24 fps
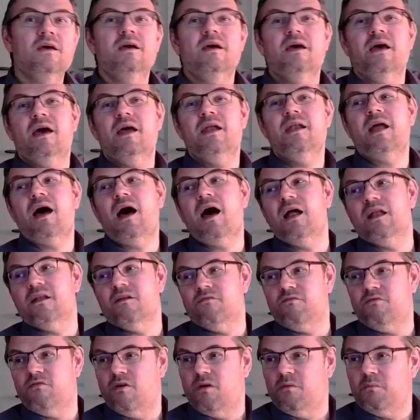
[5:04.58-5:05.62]
another
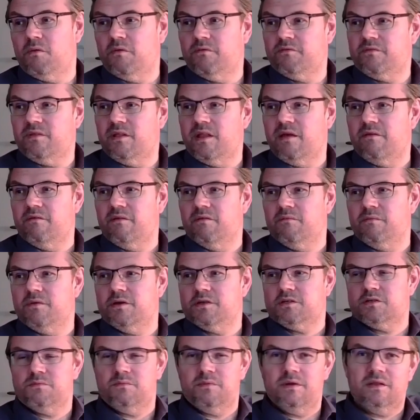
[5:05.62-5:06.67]
form of level
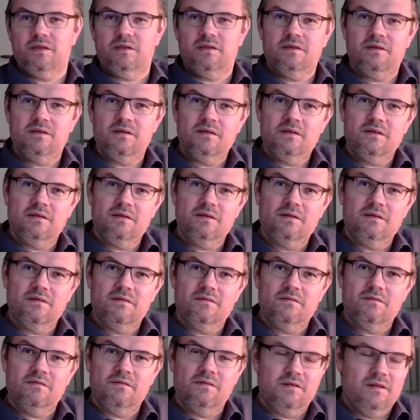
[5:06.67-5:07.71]
measurement.
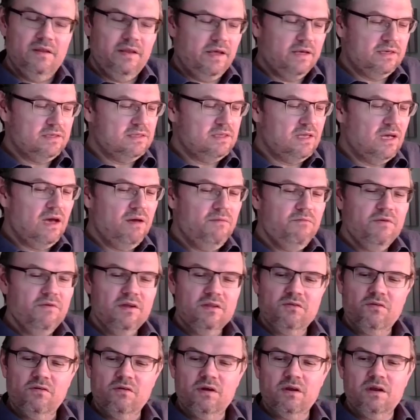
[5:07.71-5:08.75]
Next time we're
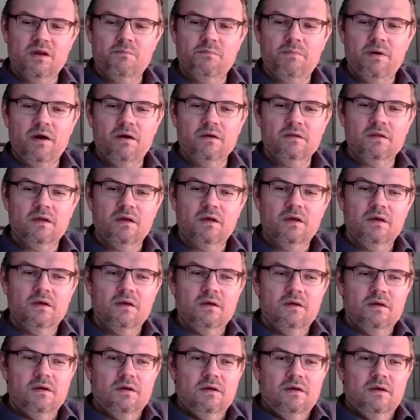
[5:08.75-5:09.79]
talking about
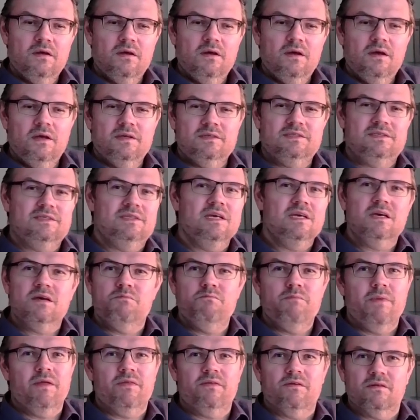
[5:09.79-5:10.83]
a stick
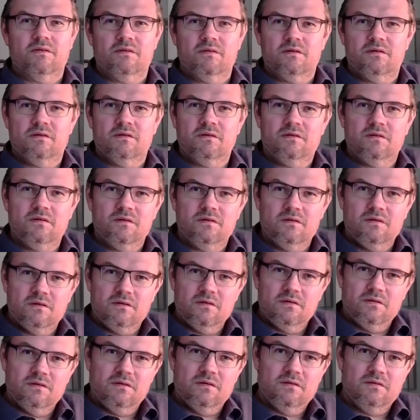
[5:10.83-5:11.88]
method.
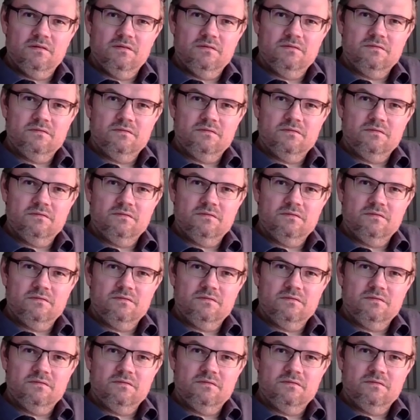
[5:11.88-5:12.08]
Huh?